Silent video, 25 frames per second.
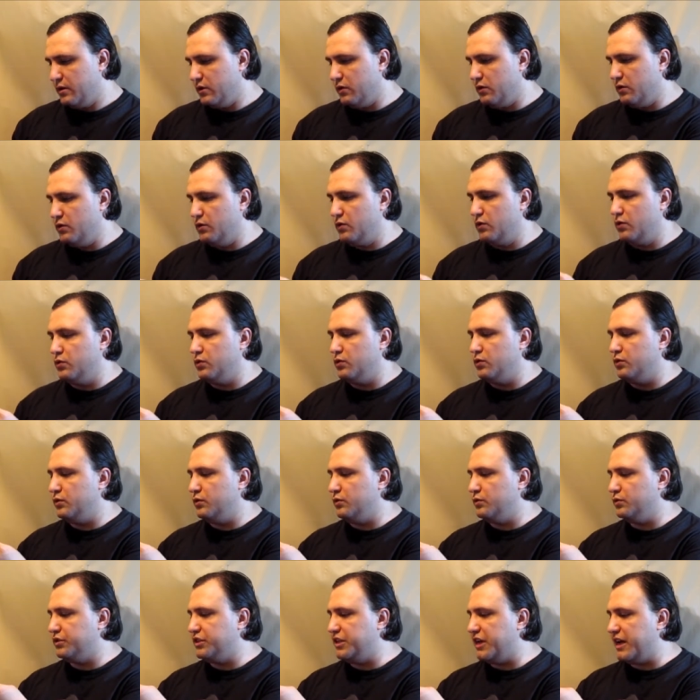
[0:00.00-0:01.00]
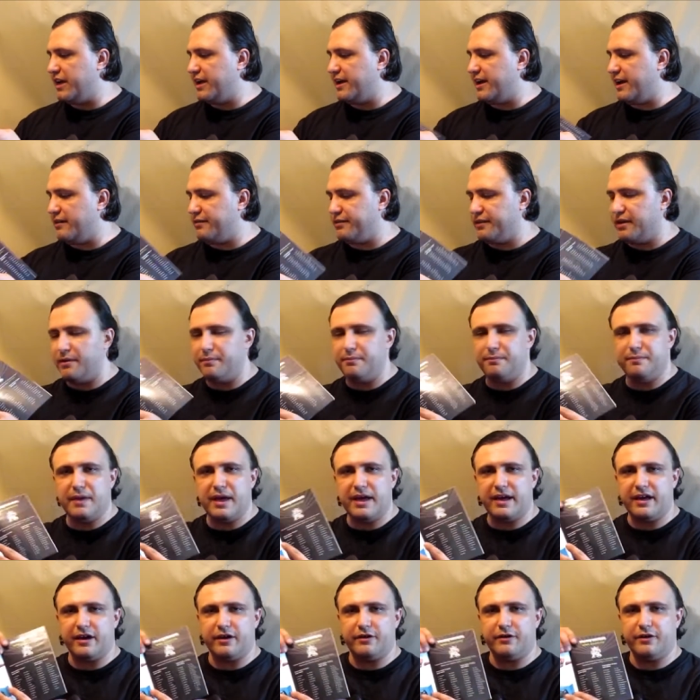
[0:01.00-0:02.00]
Ooh, check out the
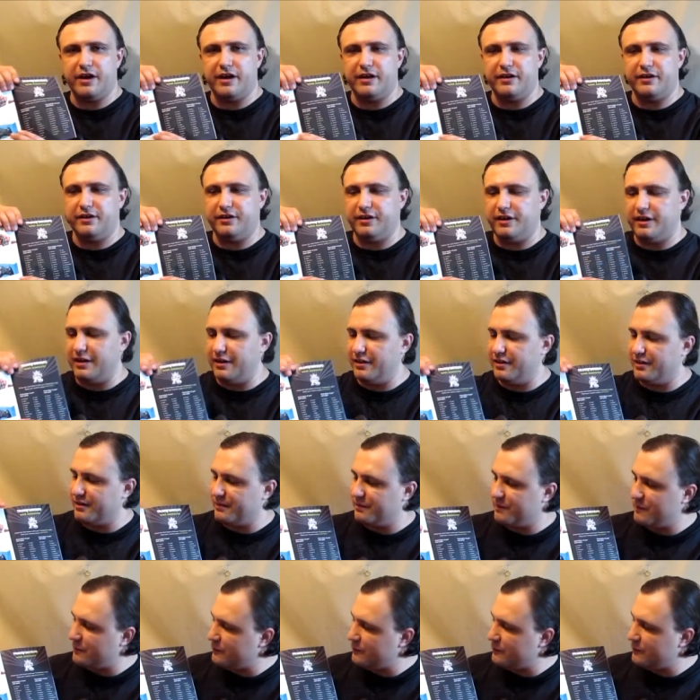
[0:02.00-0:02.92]
Mega Crate goodies.